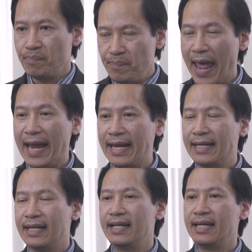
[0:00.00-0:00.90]

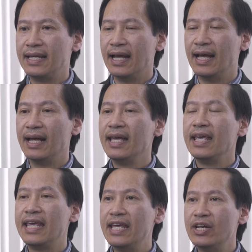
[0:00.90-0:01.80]
pain in the
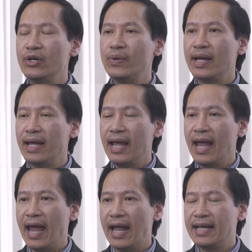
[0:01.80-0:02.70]
heel
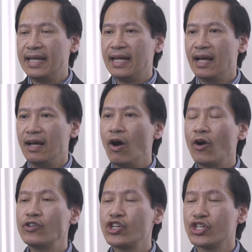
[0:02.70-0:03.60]
and the
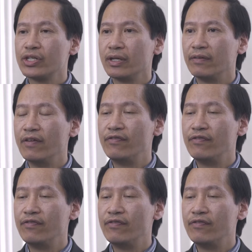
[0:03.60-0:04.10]
arch of the